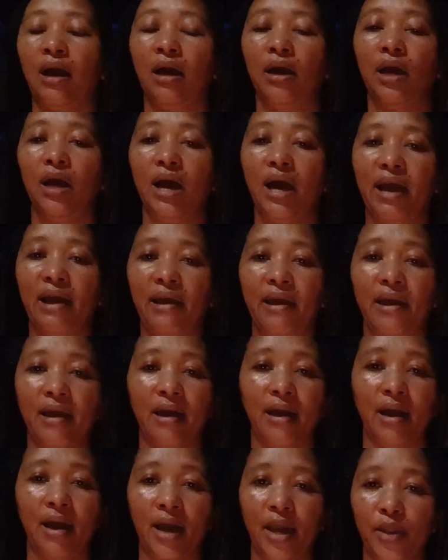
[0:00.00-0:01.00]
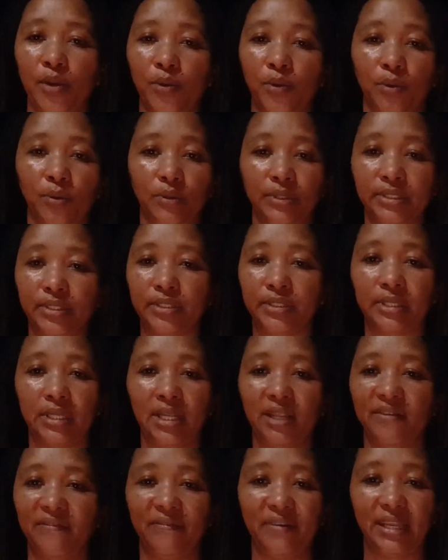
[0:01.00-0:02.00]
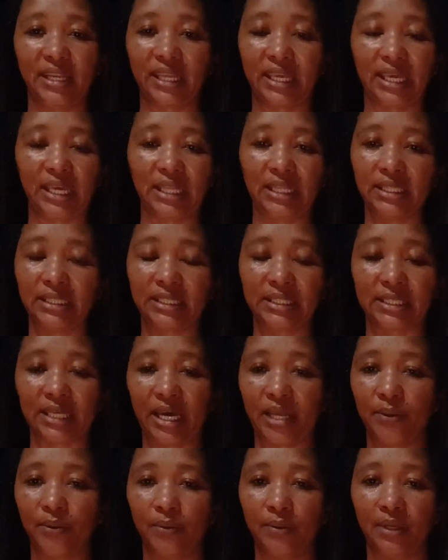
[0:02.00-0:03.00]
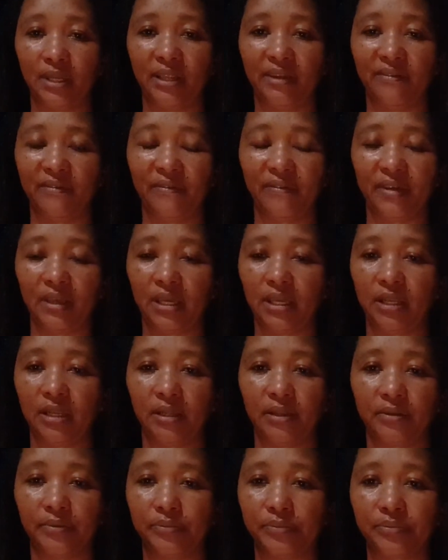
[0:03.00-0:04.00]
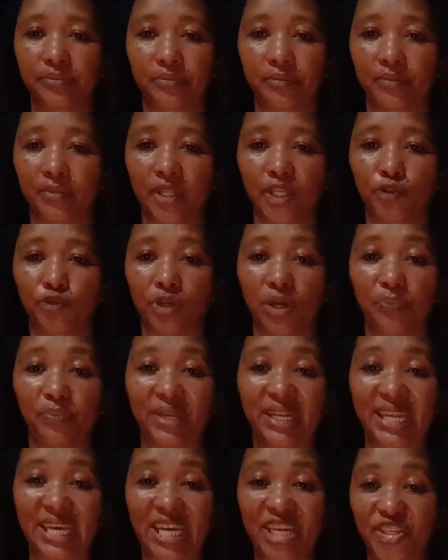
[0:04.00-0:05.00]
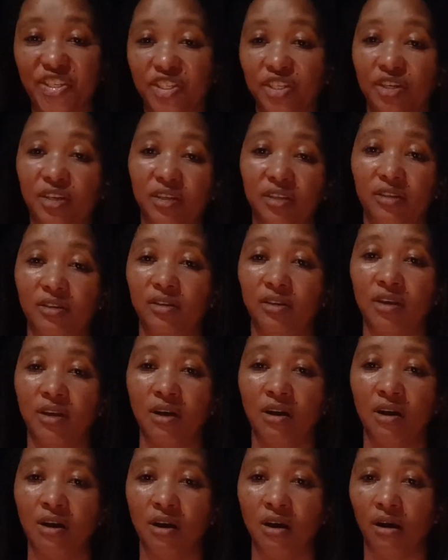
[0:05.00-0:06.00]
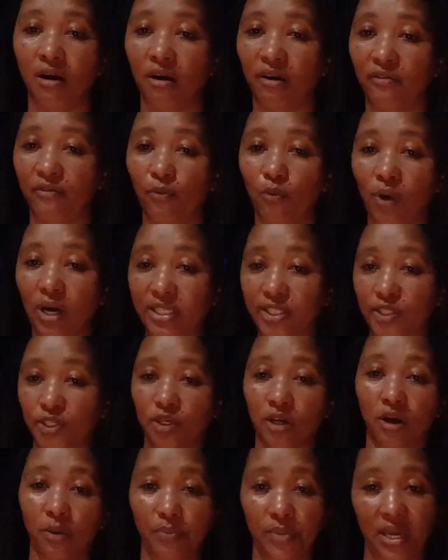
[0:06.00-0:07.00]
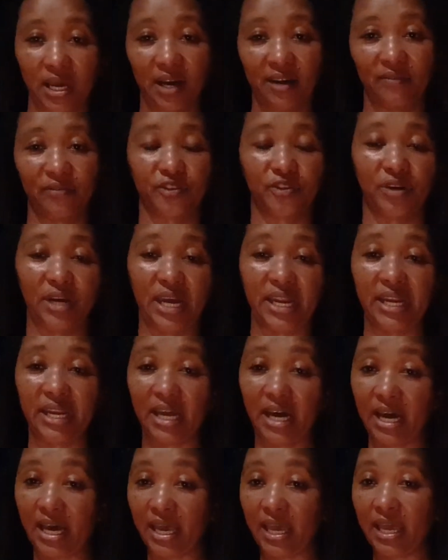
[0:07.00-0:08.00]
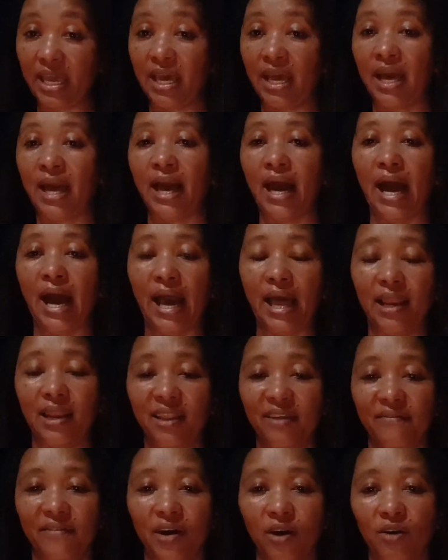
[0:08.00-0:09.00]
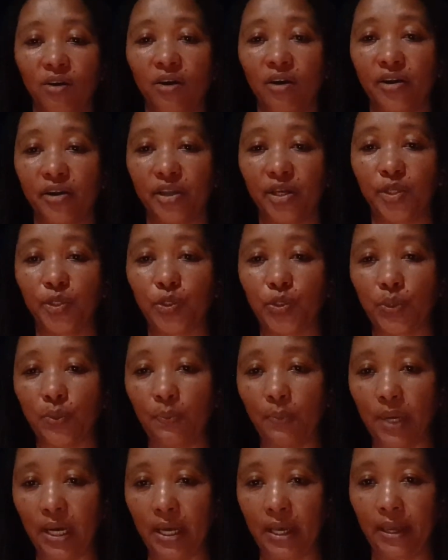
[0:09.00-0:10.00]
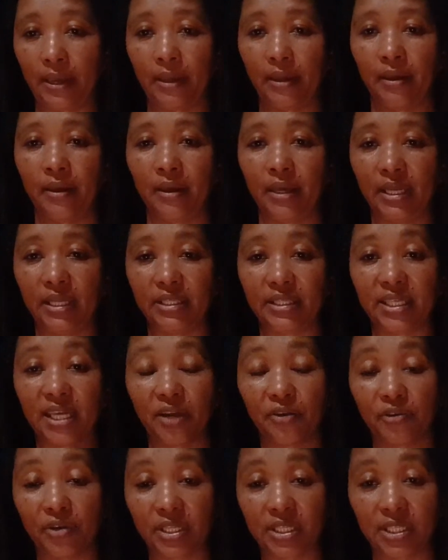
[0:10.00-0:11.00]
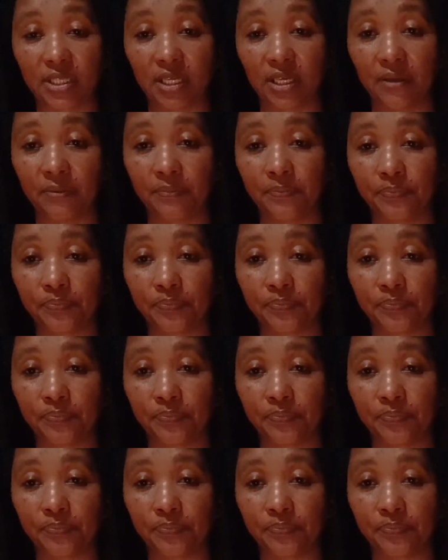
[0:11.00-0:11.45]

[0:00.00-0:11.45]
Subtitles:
I don't live in guilt. I don't live in trepidation of what's coming after I die. I live according to my integrity